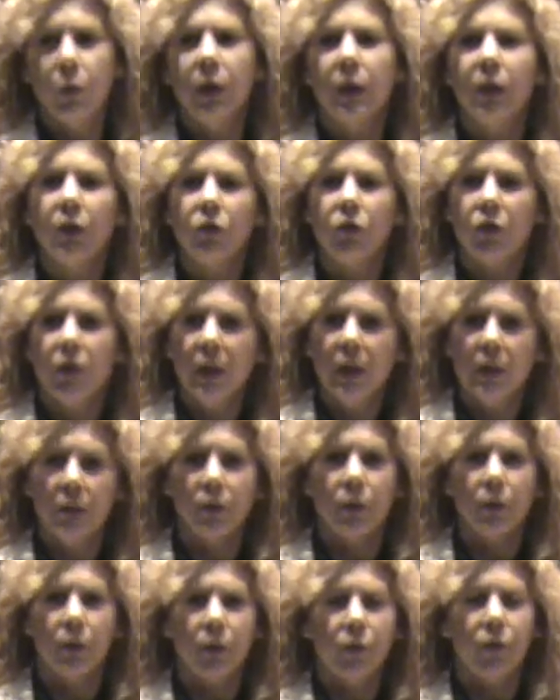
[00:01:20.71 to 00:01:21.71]
We are trying
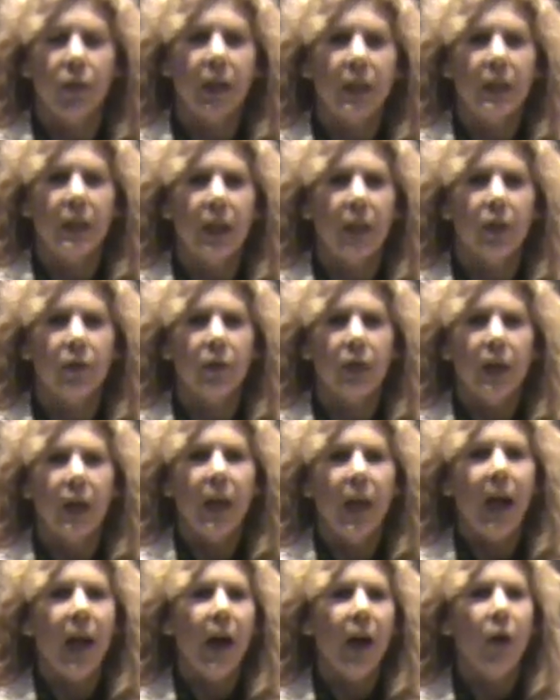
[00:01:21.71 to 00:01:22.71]
to find out
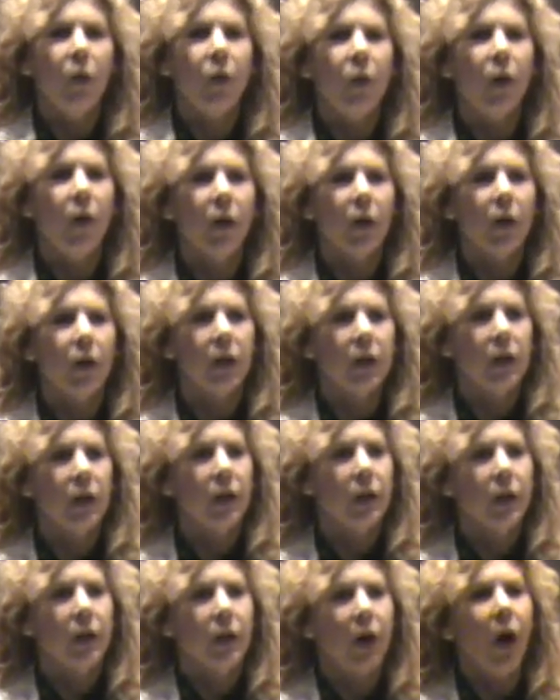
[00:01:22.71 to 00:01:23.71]
how our
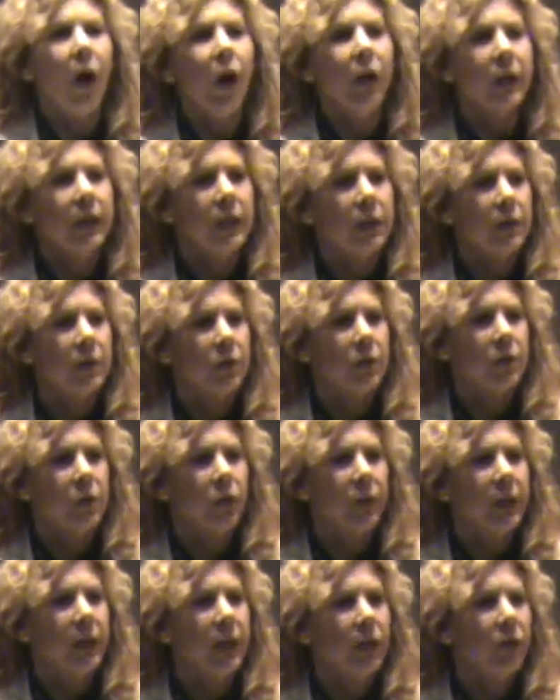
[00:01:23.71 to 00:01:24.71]
audiences
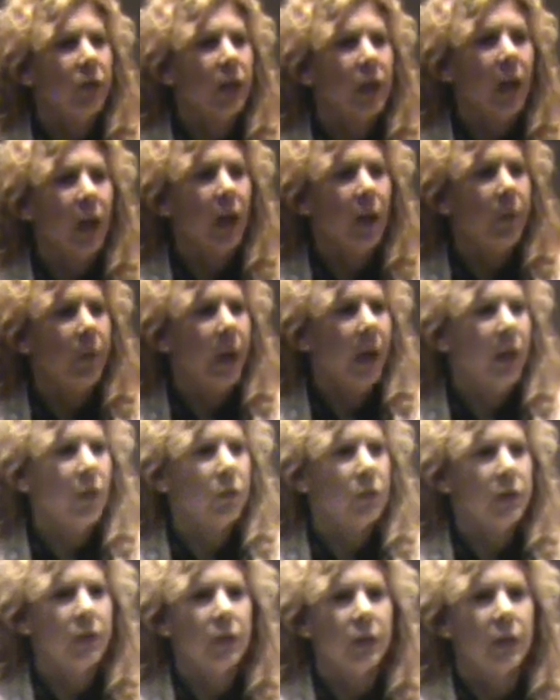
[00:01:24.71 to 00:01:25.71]
are hearing
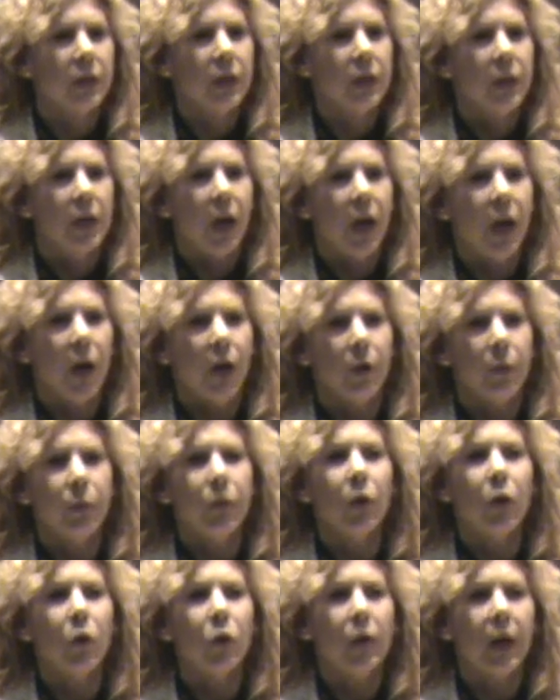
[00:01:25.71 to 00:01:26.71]
about our
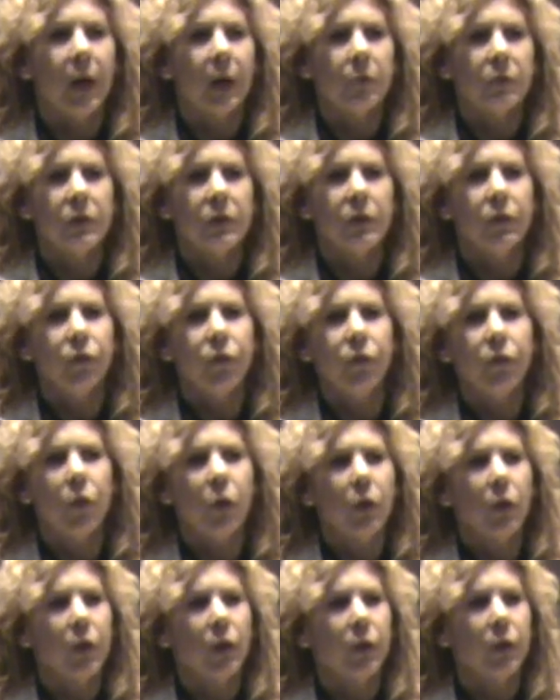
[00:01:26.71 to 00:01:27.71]
programs.
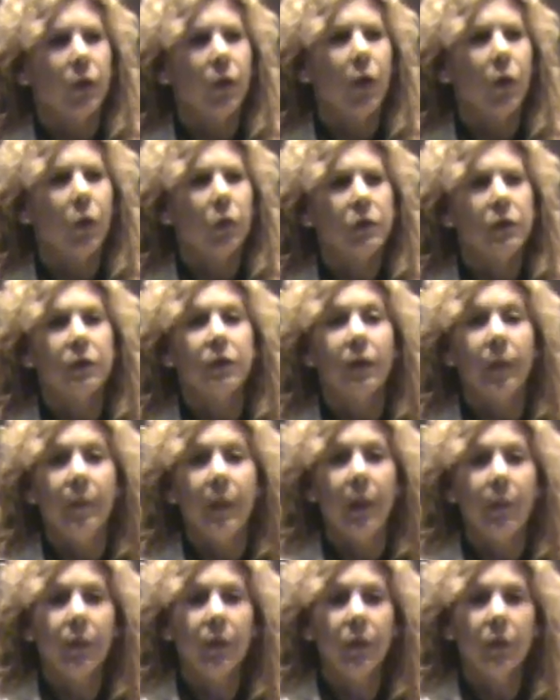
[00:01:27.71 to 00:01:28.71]
For those, the
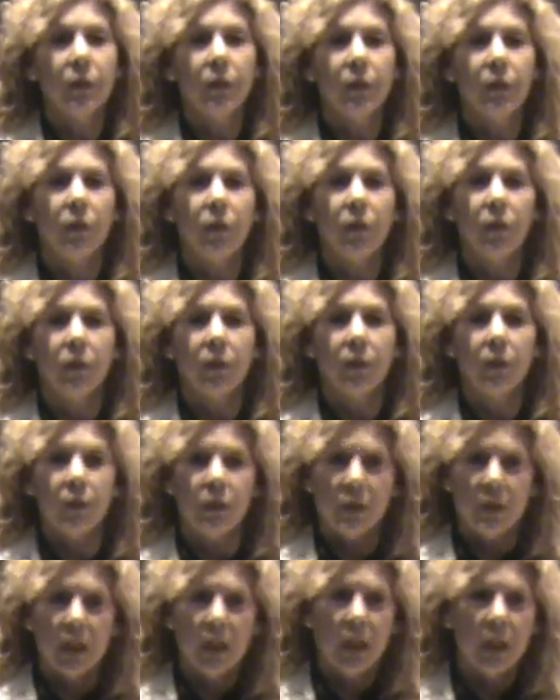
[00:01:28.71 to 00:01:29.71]
members, did you
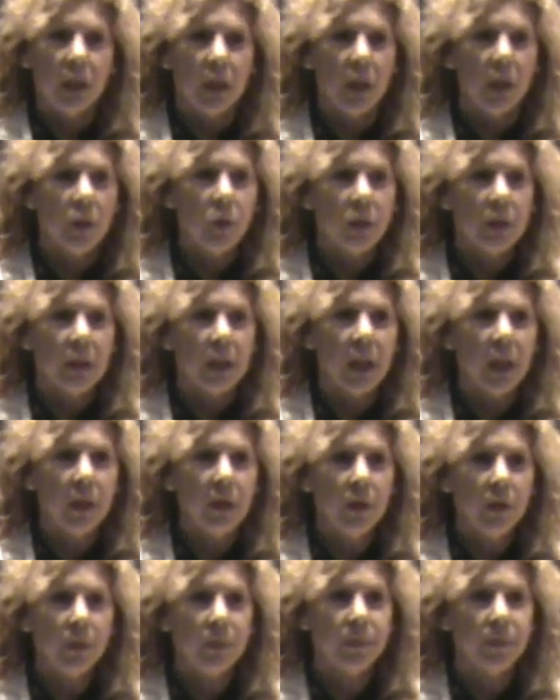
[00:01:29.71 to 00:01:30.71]
see it in the
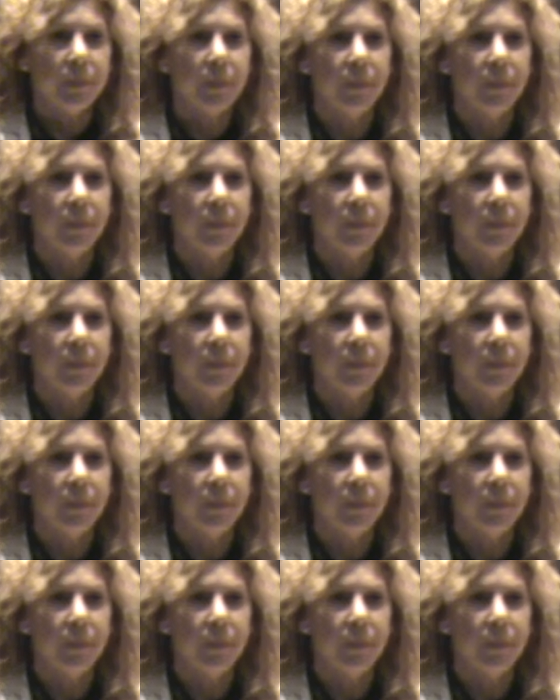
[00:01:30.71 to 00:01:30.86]
newsletter?